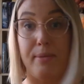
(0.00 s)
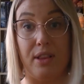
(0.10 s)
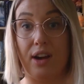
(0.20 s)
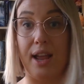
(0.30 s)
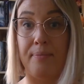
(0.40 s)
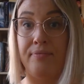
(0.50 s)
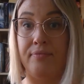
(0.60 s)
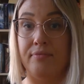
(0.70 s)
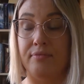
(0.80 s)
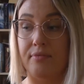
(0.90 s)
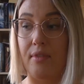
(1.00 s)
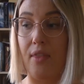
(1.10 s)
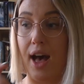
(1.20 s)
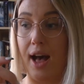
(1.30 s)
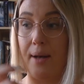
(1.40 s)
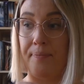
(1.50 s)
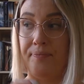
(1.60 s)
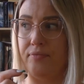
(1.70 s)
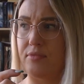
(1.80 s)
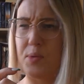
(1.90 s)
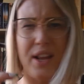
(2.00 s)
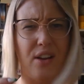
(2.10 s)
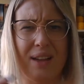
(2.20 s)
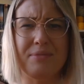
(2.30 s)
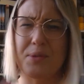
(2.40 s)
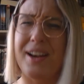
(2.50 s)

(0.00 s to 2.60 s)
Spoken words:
milligram, 20 gram